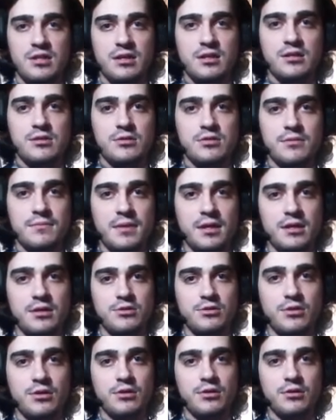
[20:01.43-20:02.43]
is to make
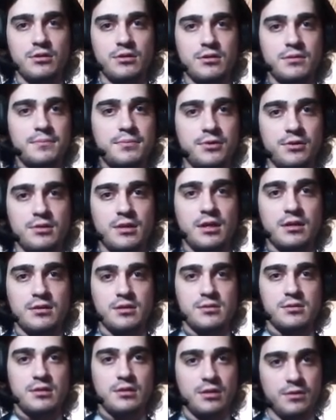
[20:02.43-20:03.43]
sure the product
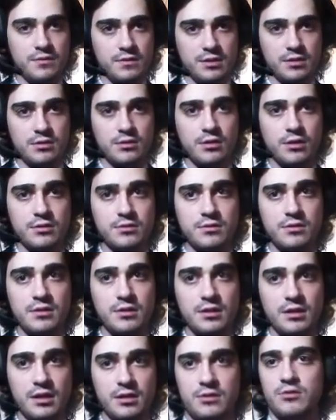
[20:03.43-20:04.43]
is allowed in the
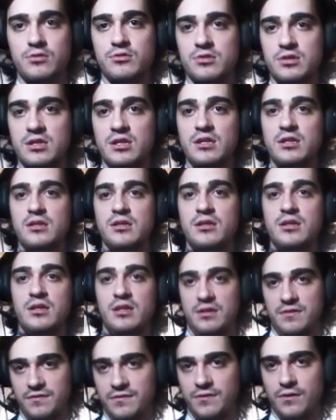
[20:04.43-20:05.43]
country and to see
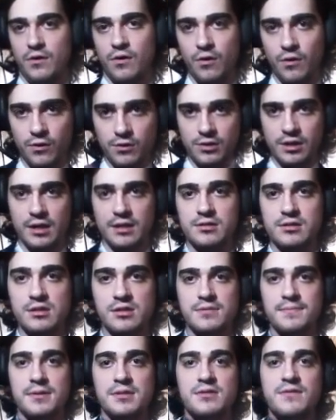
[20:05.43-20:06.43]
if all
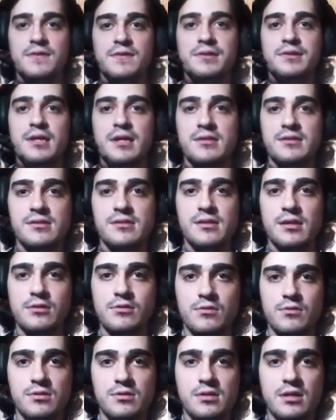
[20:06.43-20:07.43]
country-specific taxes and
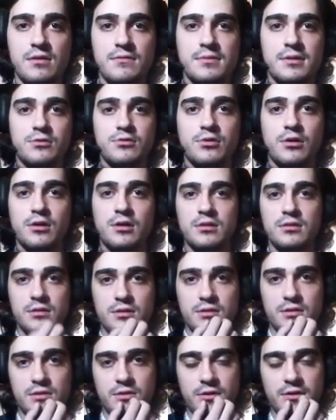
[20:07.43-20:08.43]
duties have been
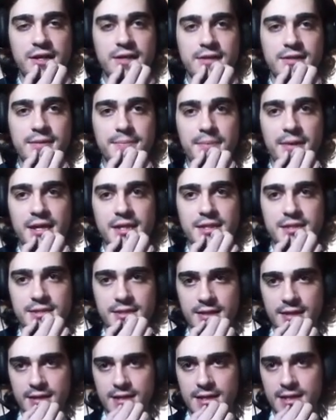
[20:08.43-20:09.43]
correctly paid,
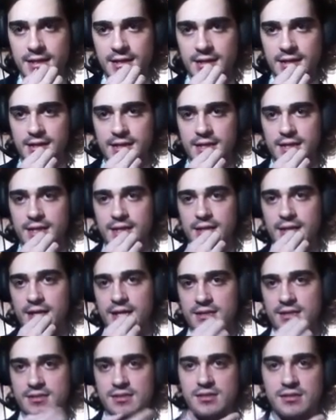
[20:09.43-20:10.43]

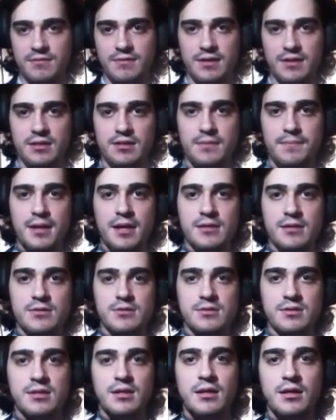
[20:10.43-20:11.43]
as this fee
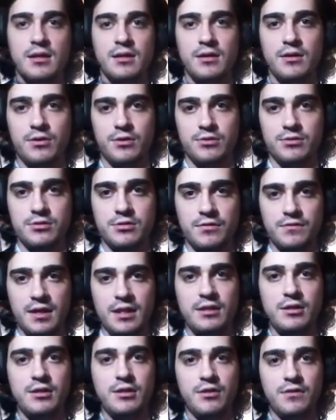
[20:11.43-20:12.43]
depends on the
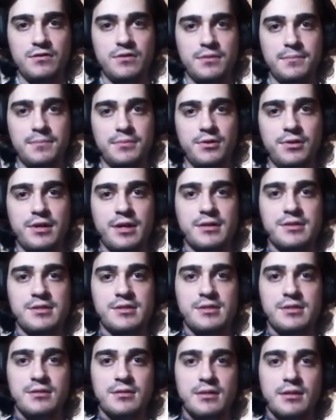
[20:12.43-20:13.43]
value of the products
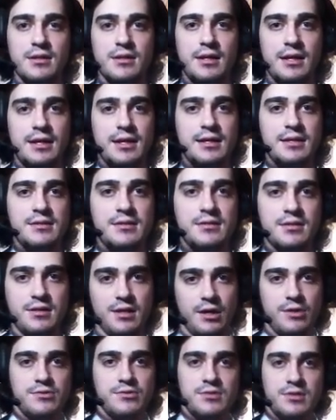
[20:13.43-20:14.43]
and the
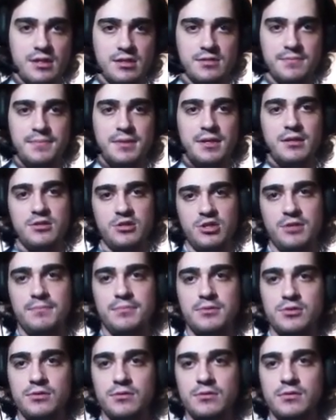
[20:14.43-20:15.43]
country it's being
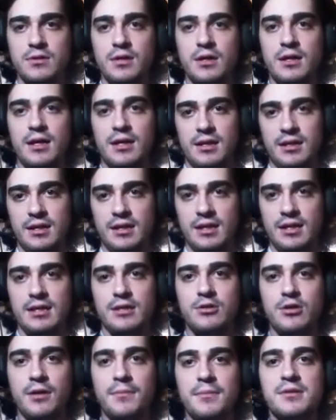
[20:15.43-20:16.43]
shipped to. An
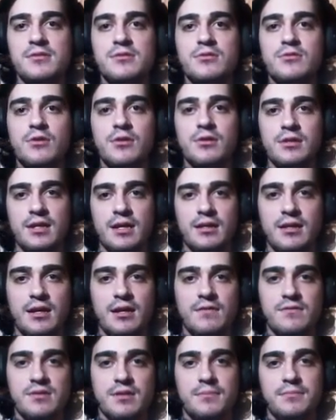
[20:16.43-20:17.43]
e-commerce store can
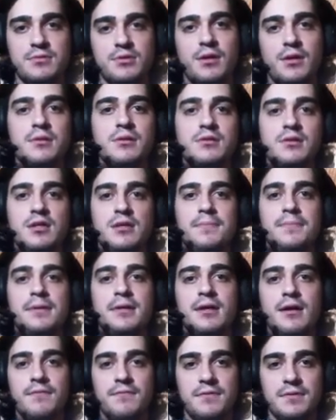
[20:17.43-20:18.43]
have some trouble
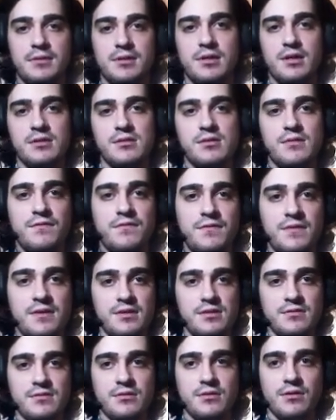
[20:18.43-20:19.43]
keeping up with custom
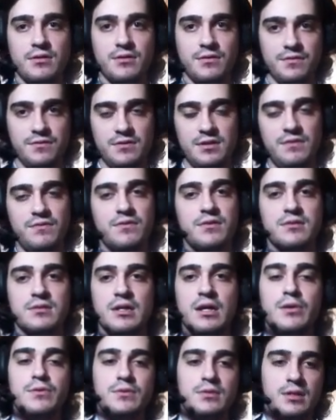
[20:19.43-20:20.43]
fees of different
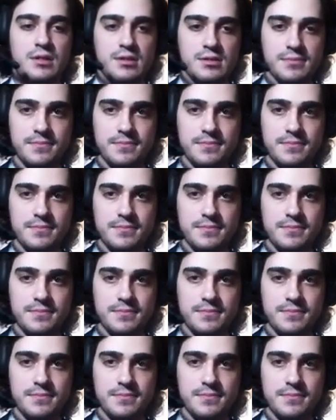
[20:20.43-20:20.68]
countries,